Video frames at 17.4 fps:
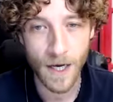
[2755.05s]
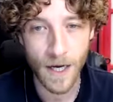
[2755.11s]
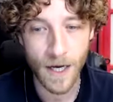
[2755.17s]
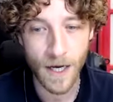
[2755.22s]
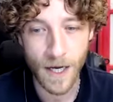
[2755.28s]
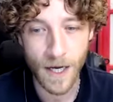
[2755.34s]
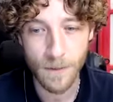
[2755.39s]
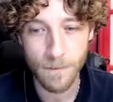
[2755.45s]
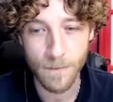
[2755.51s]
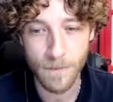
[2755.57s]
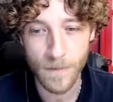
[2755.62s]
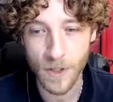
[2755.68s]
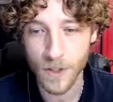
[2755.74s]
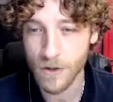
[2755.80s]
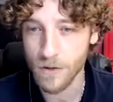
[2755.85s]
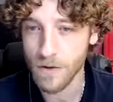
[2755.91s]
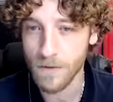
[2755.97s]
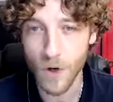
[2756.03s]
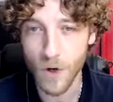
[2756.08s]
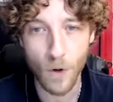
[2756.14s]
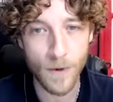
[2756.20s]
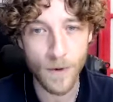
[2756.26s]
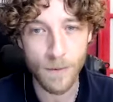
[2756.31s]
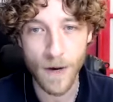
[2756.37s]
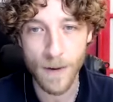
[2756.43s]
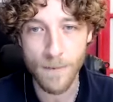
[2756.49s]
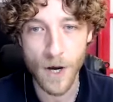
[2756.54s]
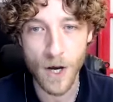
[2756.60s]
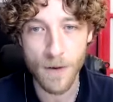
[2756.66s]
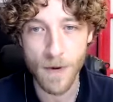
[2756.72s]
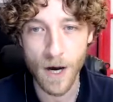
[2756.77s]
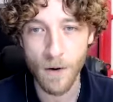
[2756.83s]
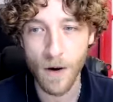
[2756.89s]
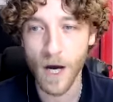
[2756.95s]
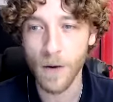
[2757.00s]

You call me on my mobile.